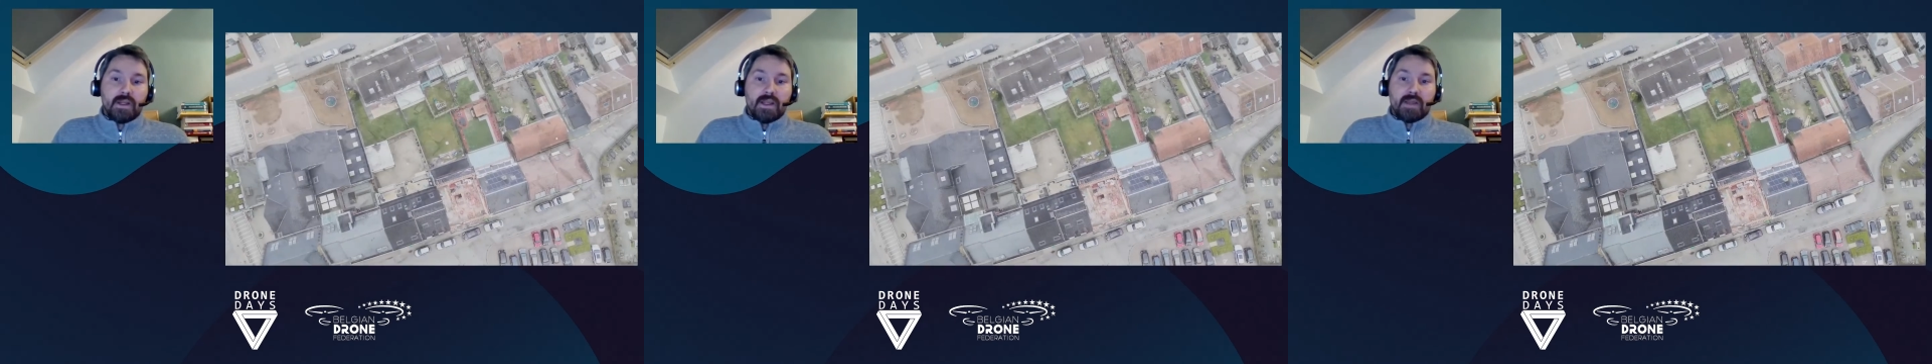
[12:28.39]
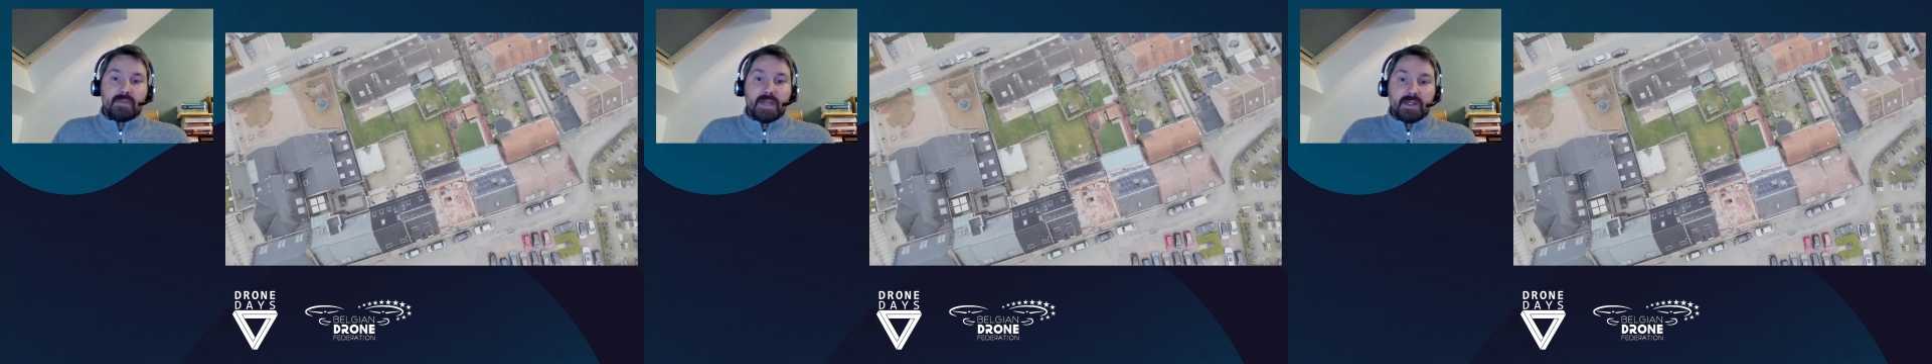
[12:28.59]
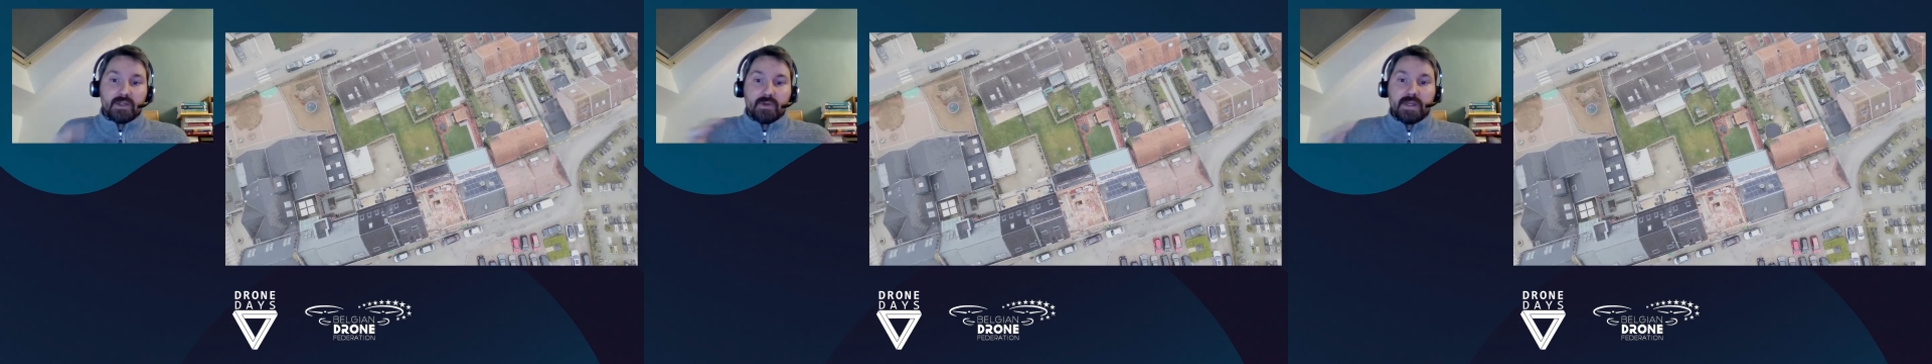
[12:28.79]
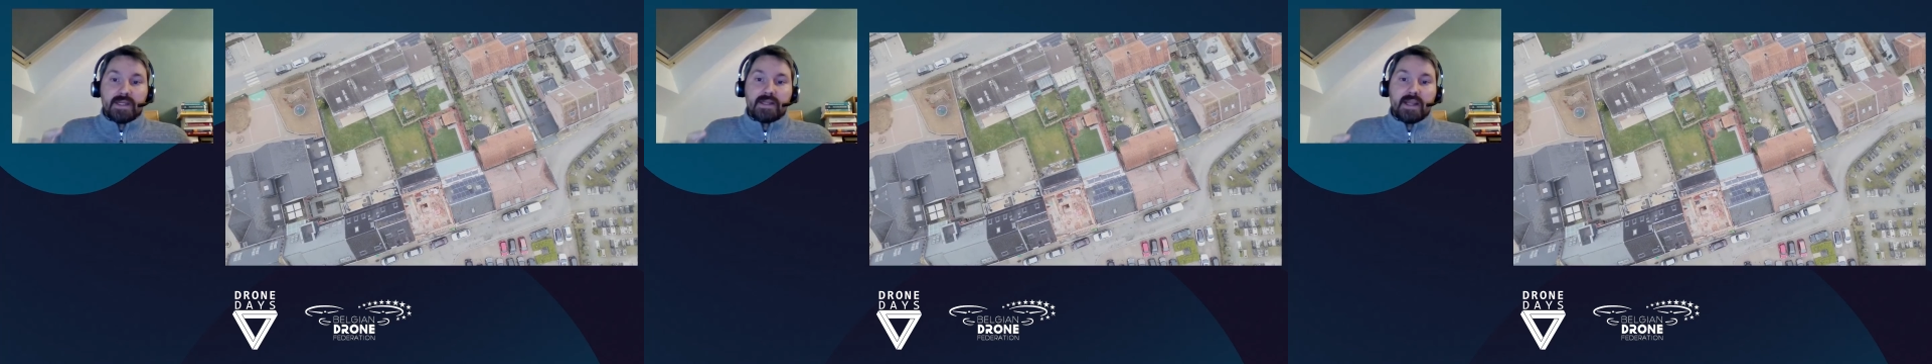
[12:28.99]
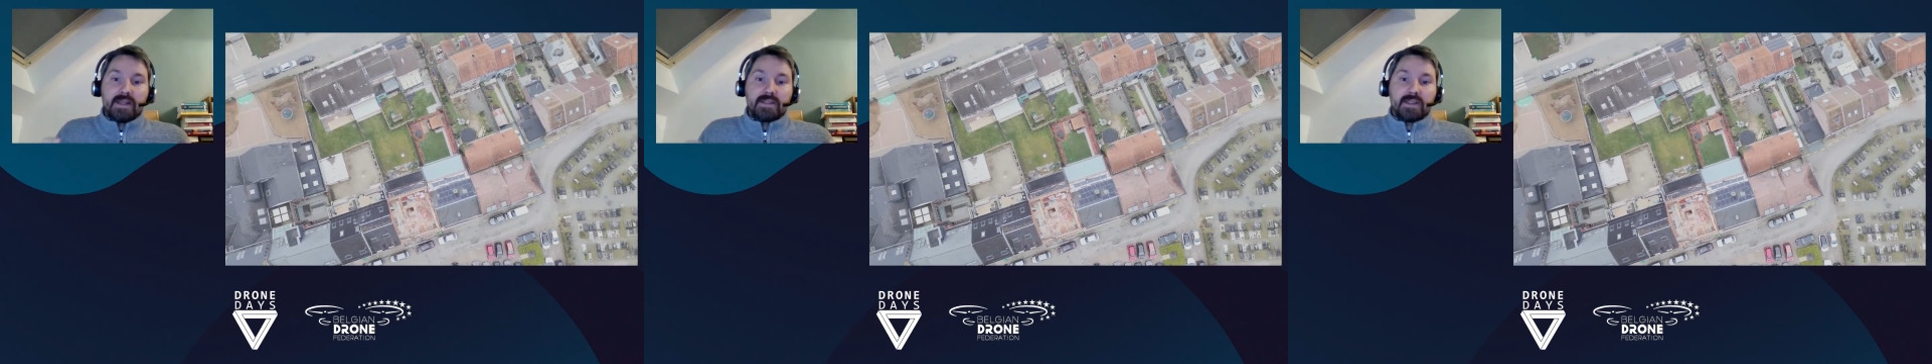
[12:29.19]
And by doing
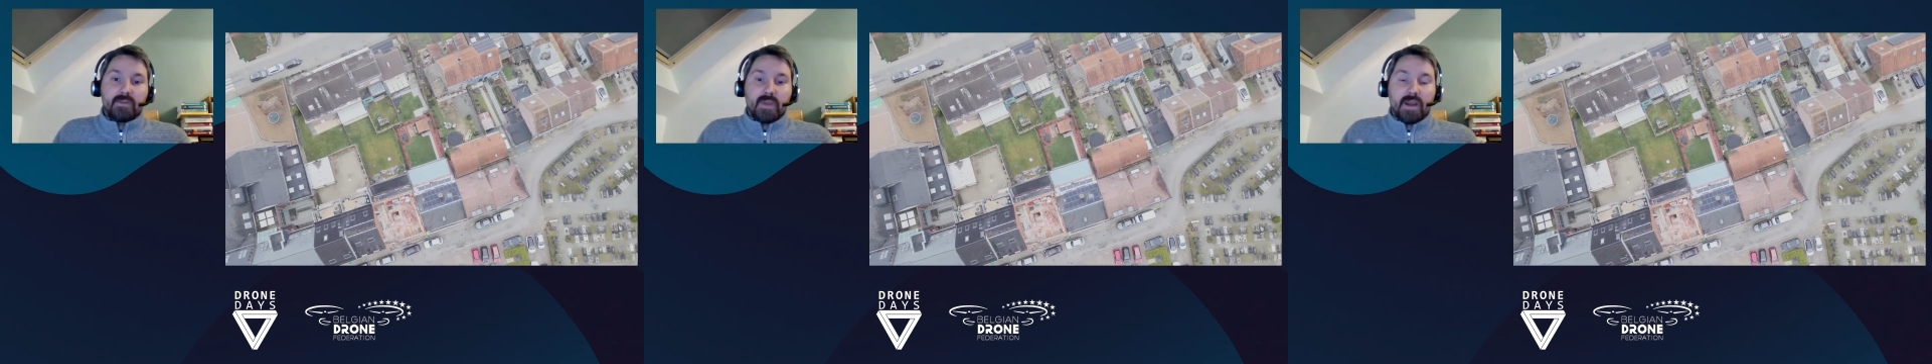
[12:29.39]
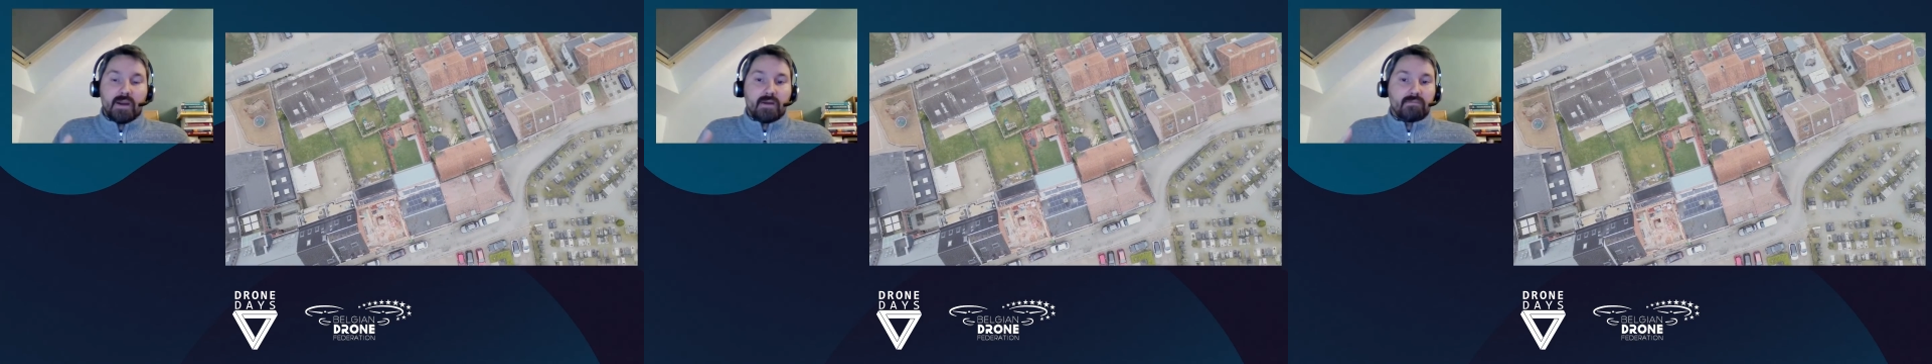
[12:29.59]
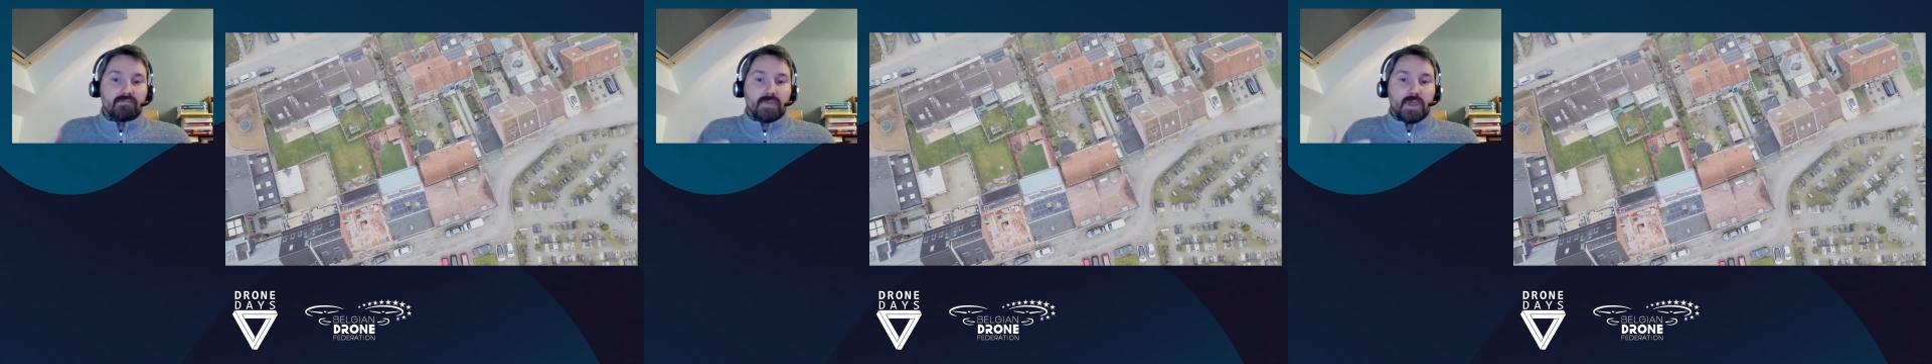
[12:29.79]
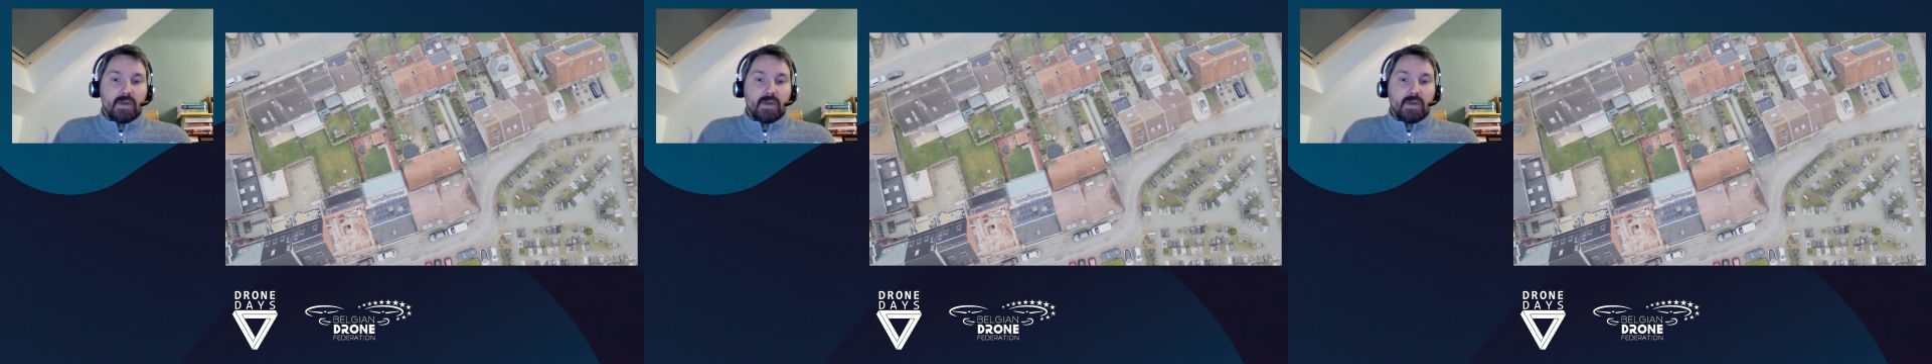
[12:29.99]
that, and by